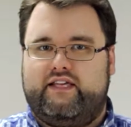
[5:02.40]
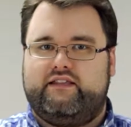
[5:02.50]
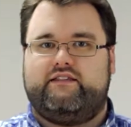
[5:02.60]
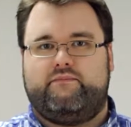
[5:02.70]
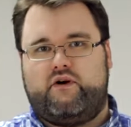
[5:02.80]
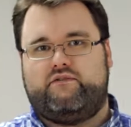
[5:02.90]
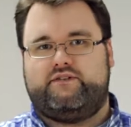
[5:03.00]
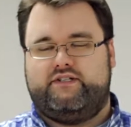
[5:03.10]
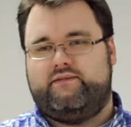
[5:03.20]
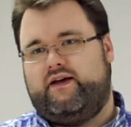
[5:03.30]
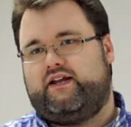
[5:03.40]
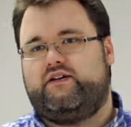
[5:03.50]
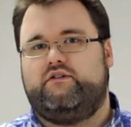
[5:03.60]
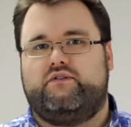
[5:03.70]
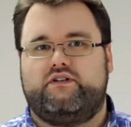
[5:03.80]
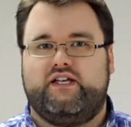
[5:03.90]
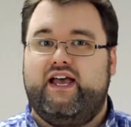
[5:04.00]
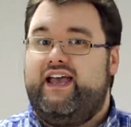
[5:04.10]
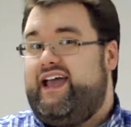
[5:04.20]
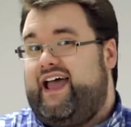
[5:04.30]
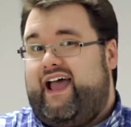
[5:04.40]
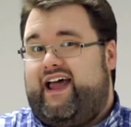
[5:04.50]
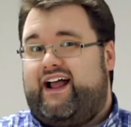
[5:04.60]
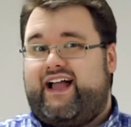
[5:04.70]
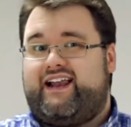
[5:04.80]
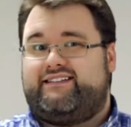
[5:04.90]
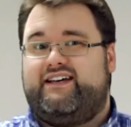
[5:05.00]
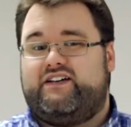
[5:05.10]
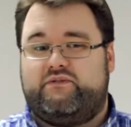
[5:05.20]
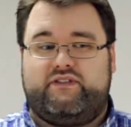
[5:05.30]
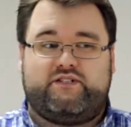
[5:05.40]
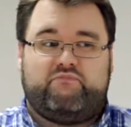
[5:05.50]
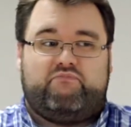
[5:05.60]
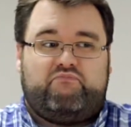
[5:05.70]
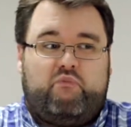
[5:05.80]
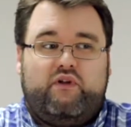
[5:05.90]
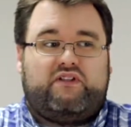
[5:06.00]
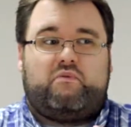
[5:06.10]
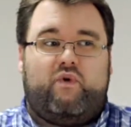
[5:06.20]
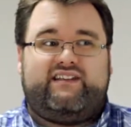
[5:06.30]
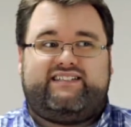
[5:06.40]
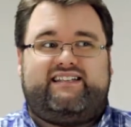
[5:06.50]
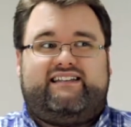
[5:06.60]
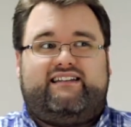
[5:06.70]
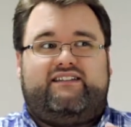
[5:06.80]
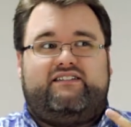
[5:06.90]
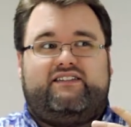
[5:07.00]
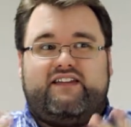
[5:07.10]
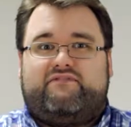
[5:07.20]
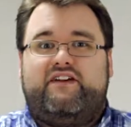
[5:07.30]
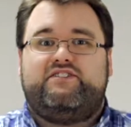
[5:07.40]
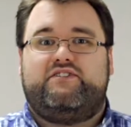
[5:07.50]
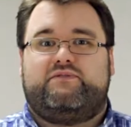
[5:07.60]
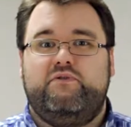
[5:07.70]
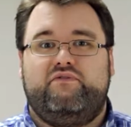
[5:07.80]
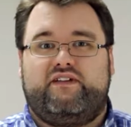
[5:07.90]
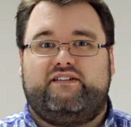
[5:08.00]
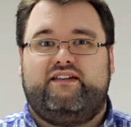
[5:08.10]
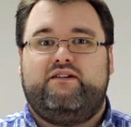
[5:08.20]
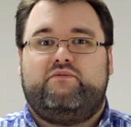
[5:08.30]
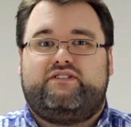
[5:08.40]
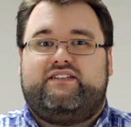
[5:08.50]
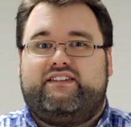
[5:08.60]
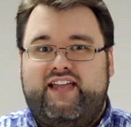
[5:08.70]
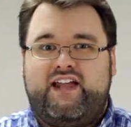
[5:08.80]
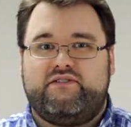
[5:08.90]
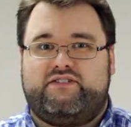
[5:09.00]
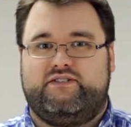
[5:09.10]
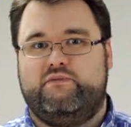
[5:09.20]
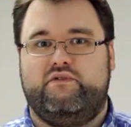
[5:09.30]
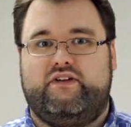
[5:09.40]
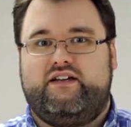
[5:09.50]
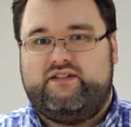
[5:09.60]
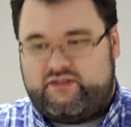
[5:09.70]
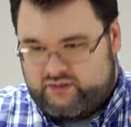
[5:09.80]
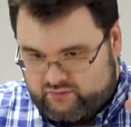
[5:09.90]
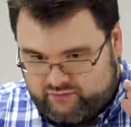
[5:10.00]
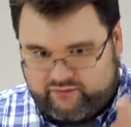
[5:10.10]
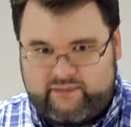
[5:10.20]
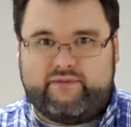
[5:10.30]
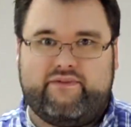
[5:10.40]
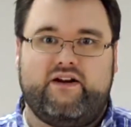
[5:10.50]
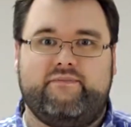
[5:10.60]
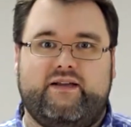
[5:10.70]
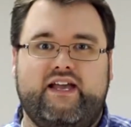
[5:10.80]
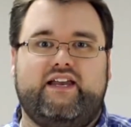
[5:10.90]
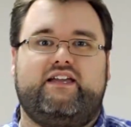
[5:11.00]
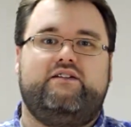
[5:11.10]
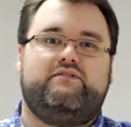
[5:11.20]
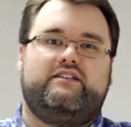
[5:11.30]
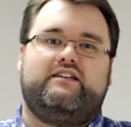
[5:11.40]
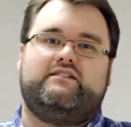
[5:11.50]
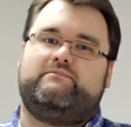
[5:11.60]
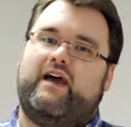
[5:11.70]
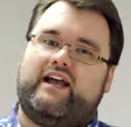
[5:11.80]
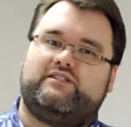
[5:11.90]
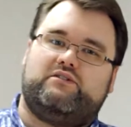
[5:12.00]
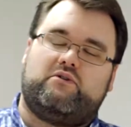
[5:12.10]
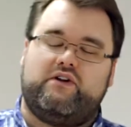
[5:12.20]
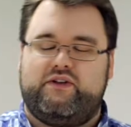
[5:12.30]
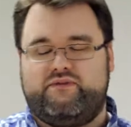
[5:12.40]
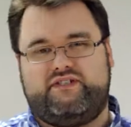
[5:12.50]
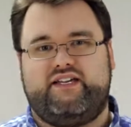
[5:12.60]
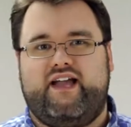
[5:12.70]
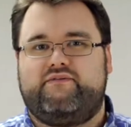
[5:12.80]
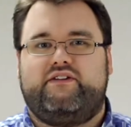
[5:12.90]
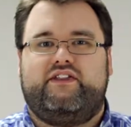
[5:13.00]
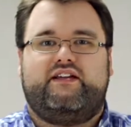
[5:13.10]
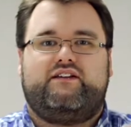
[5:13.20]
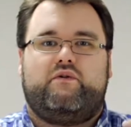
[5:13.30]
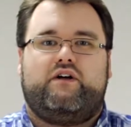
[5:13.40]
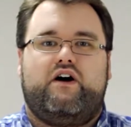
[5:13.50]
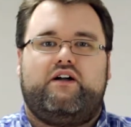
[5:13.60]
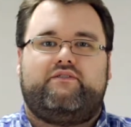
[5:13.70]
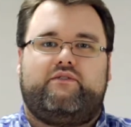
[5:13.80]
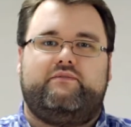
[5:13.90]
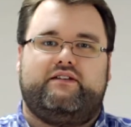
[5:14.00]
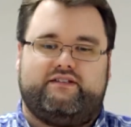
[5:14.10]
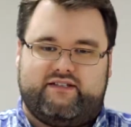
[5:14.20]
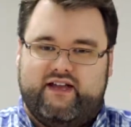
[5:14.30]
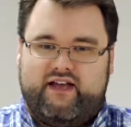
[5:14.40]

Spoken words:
in the Marvel Cinematic Universe. And I gotta tell you, this really wasn't the Avengers movie. It was Thanos' movie from the very beginning. You see his backstory, you see everything going on from his